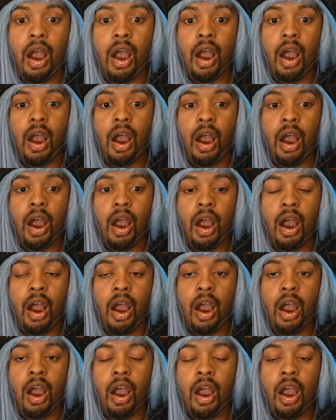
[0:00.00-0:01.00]

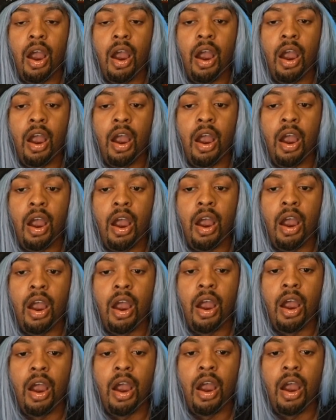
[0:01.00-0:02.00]

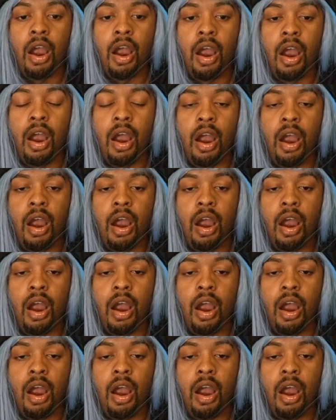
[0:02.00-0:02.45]
(not speaking)